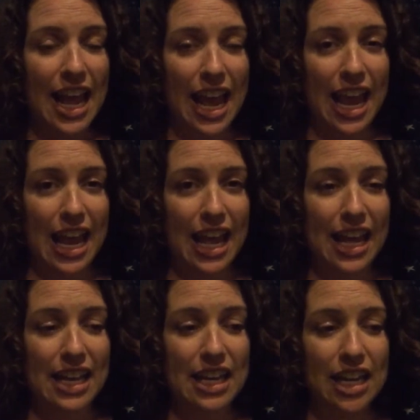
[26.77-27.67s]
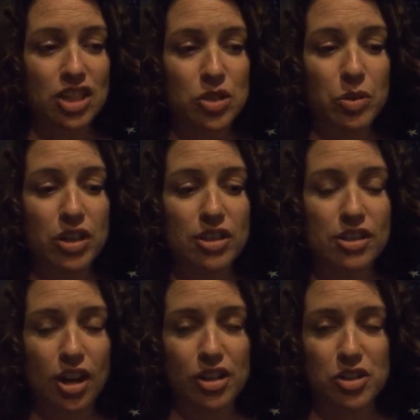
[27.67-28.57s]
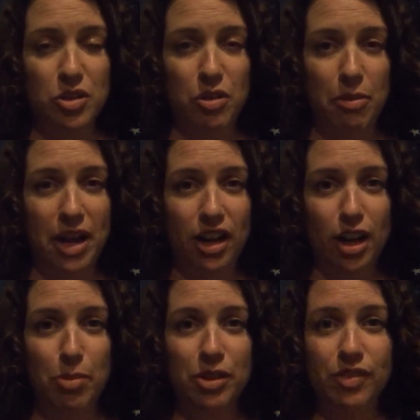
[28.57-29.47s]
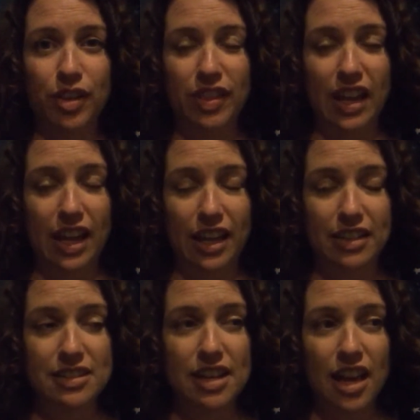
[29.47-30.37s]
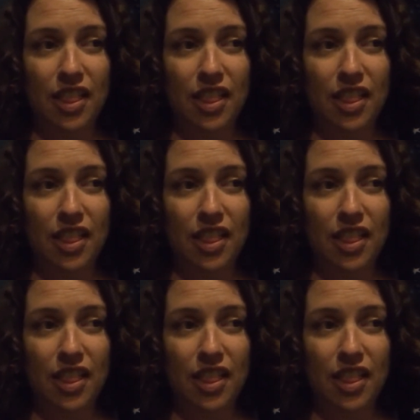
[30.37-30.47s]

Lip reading: And I just wanted to talk to you about a couple different things